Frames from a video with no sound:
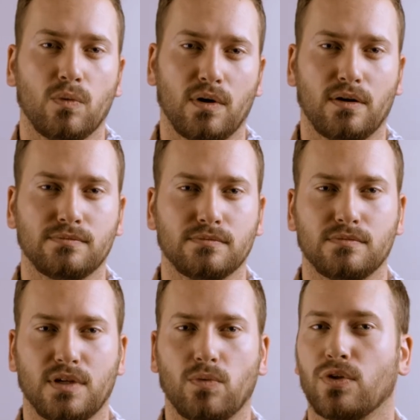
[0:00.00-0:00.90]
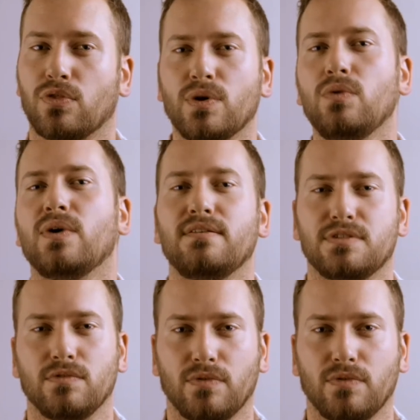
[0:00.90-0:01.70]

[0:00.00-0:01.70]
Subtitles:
Well, there were 3 waves of the